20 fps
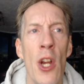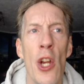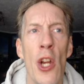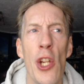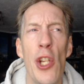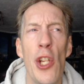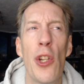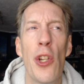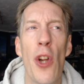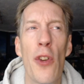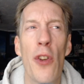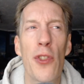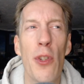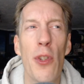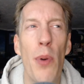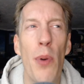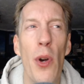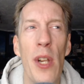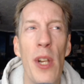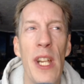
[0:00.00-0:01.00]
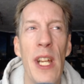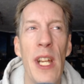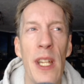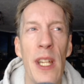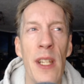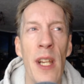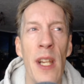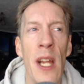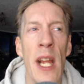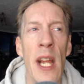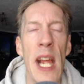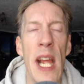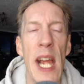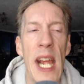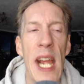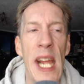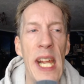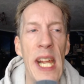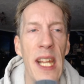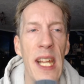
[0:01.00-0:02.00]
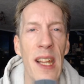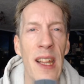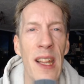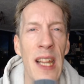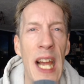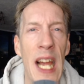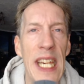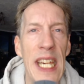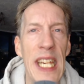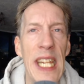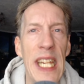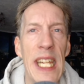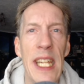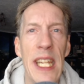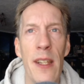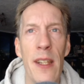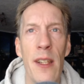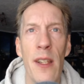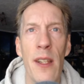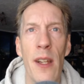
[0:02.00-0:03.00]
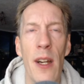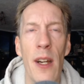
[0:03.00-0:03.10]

You can also put in a lighting